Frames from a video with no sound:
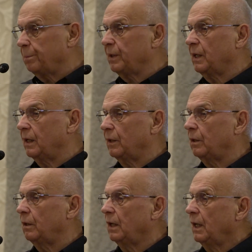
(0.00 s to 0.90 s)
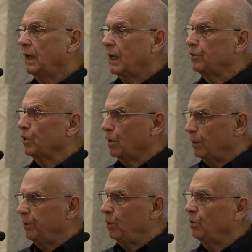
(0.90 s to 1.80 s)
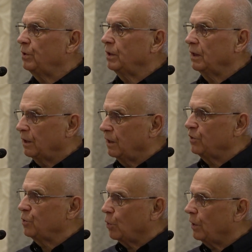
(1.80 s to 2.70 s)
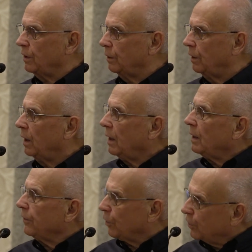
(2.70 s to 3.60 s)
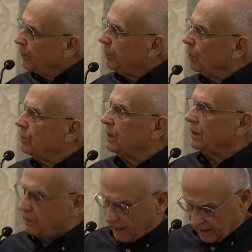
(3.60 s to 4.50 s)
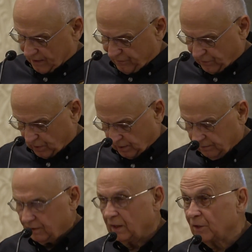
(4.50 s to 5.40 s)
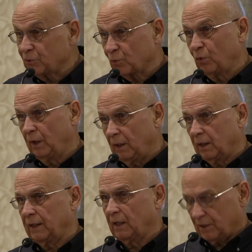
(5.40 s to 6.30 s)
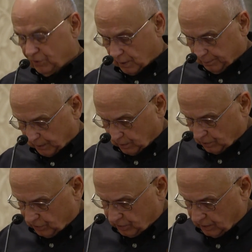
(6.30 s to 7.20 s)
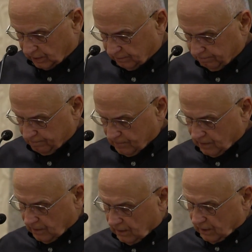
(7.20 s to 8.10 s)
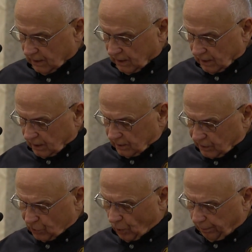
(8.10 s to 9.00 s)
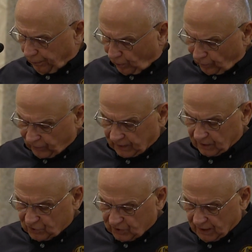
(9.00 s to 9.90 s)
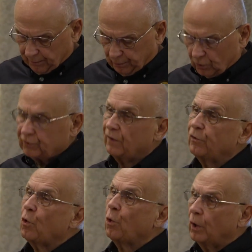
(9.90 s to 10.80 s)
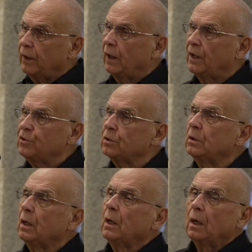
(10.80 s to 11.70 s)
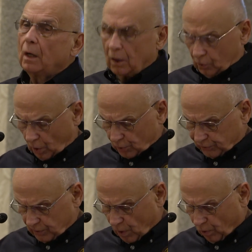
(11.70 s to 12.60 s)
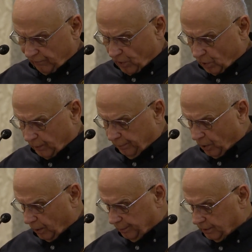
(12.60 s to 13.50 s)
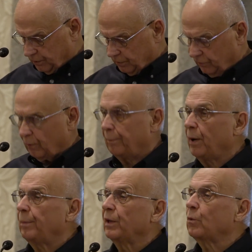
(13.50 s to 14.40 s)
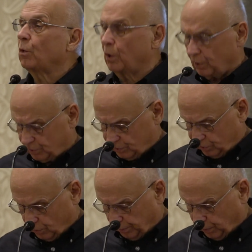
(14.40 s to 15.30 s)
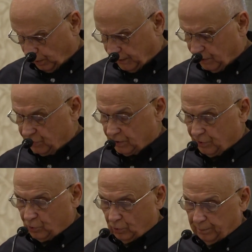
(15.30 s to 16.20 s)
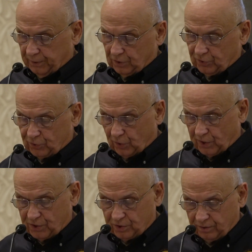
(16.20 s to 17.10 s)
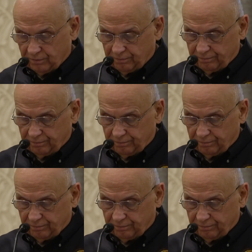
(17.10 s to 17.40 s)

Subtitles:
together as a community and enjoy their community and to have fun. It's really something to see. These are perfect examples of coordination across all of our departments, from public works to police and to administration.